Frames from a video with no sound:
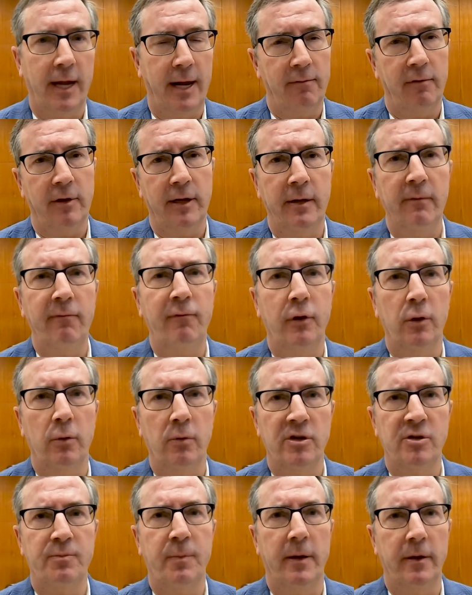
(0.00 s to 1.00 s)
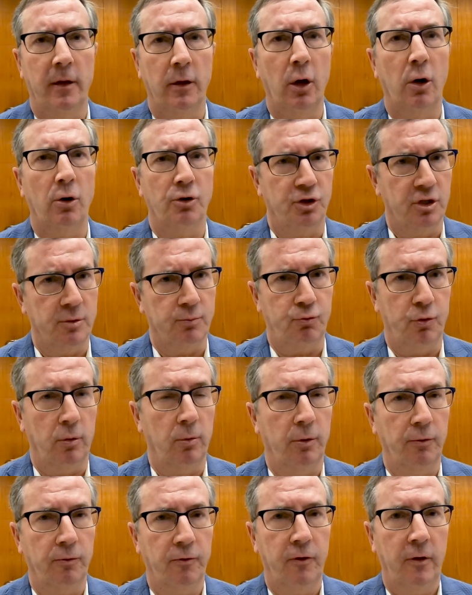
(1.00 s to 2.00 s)
heavily influenced by the largest
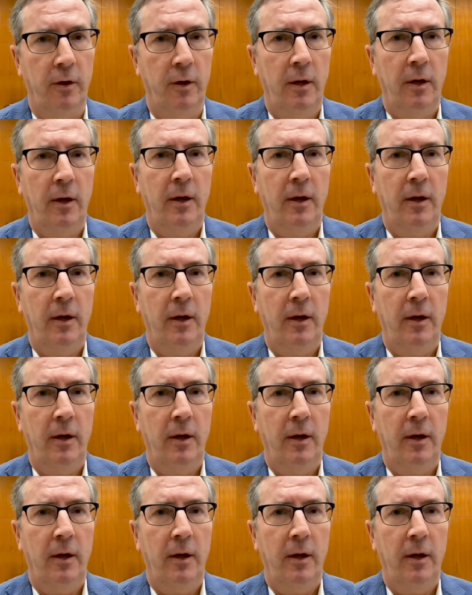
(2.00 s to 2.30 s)
brewers.